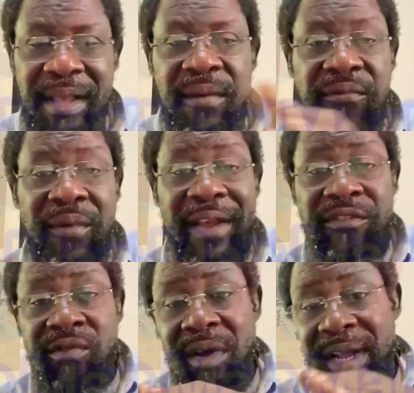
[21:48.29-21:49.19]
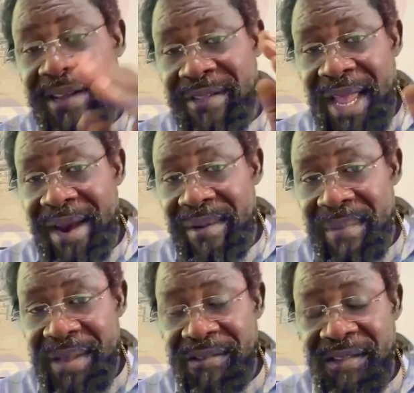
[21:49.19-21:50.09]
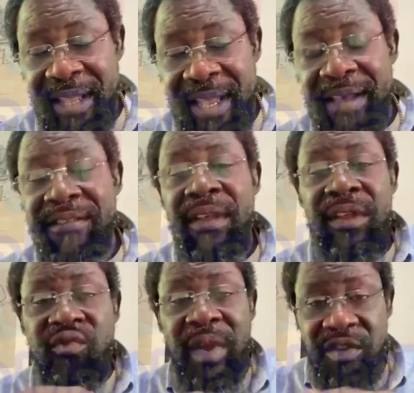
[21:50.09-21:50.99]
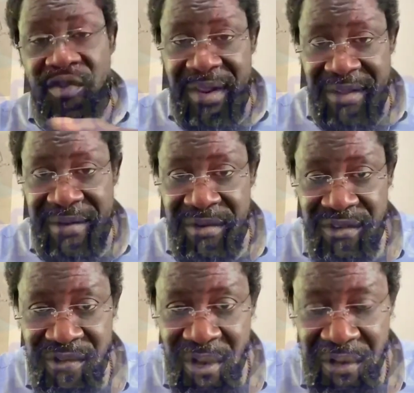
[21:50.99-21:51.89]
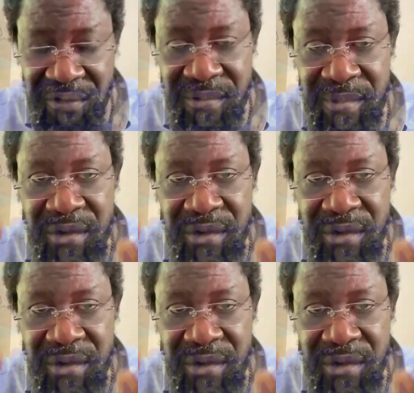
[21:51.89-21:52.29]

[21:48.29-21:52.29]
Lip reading: For as long as that remains the case, 2027 is lost.